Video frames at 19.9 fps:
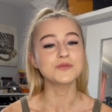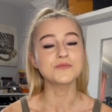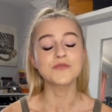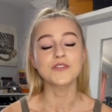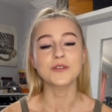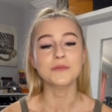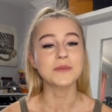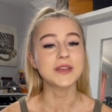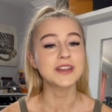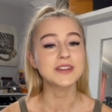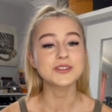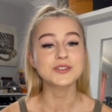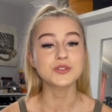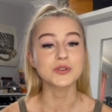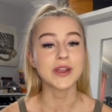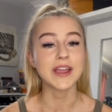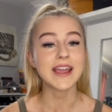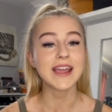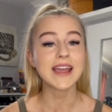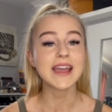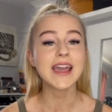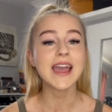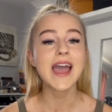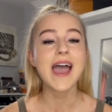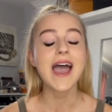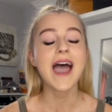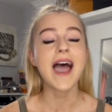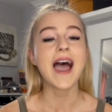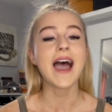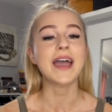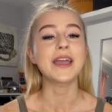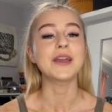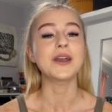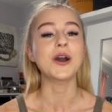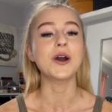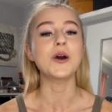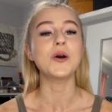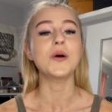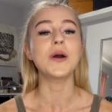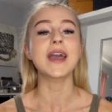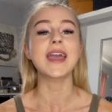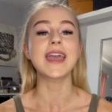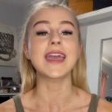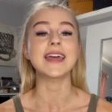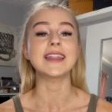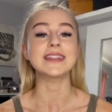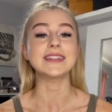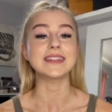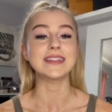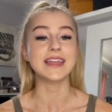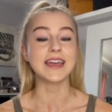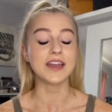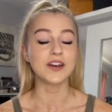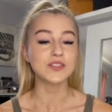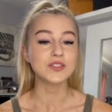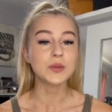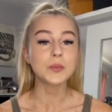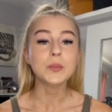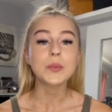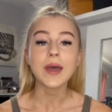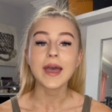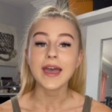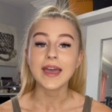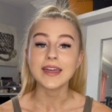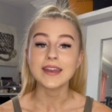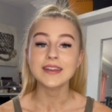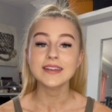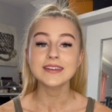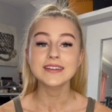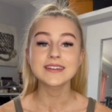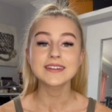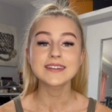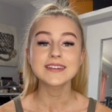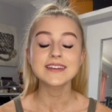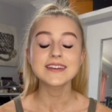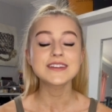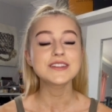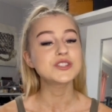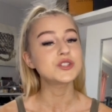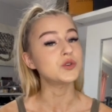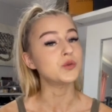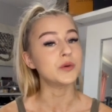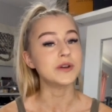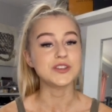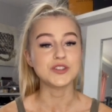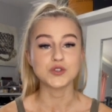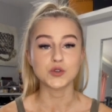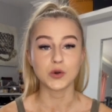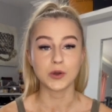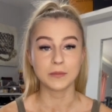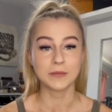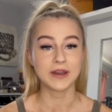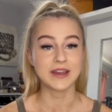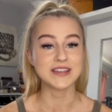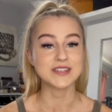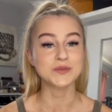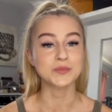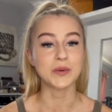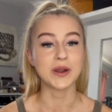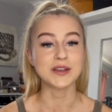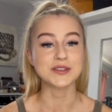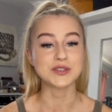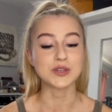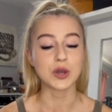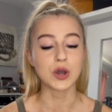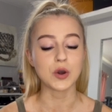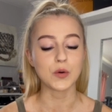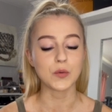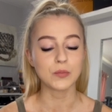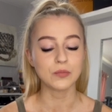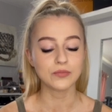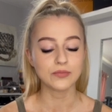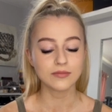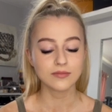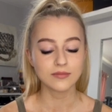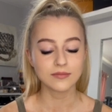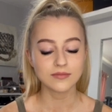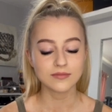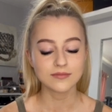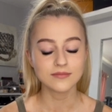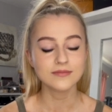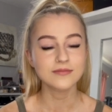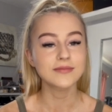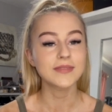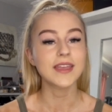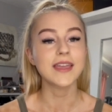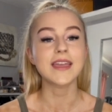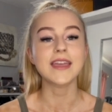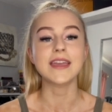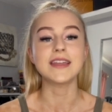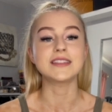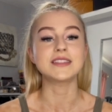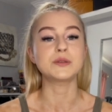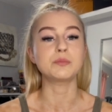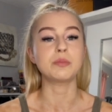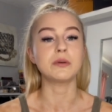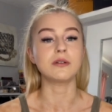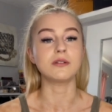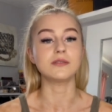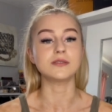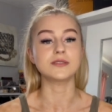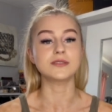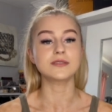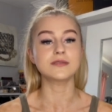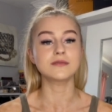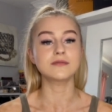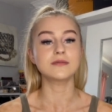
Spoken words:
for me to drink. I go and lay on the bed to enjoy my espresso. It spills